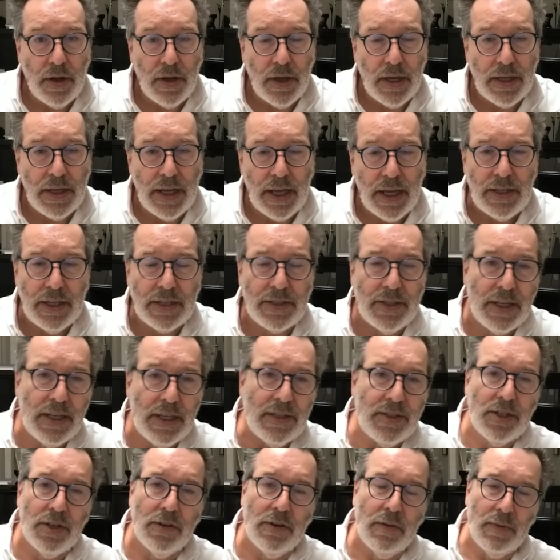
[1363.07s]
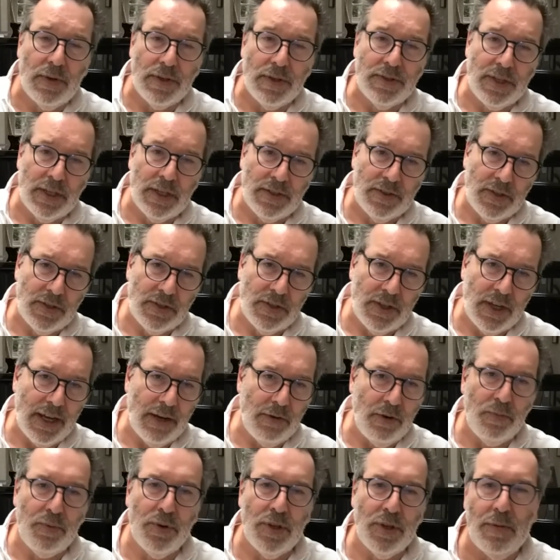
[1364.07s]
it is easier in one sense to say
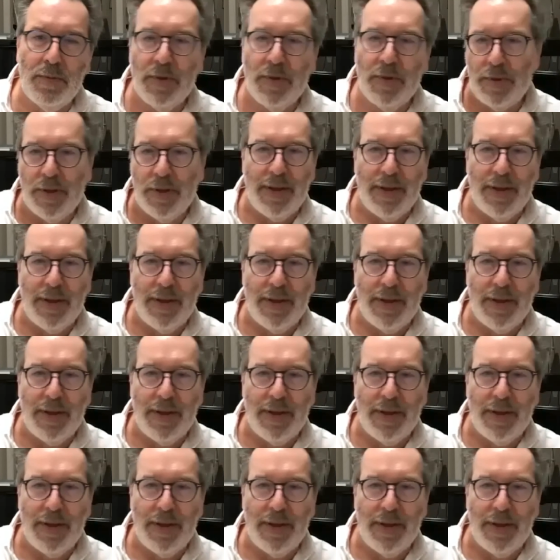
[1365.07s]
we'll put up with